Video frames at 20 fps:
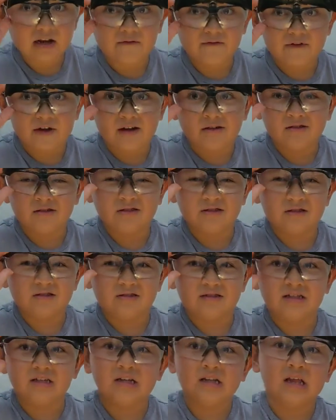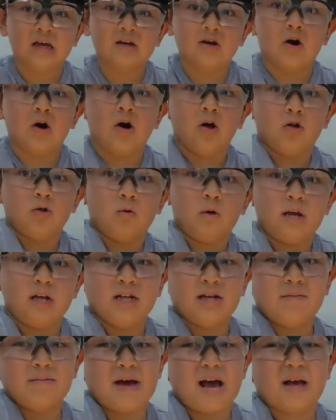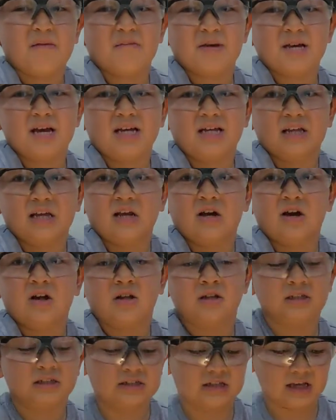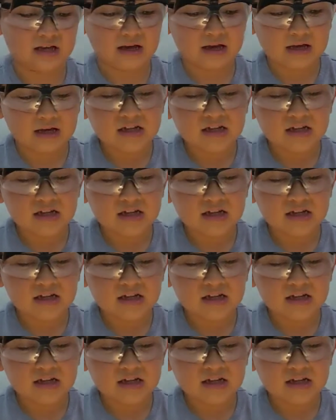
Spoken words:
I found this. It's in like all the way in the back behind like all these like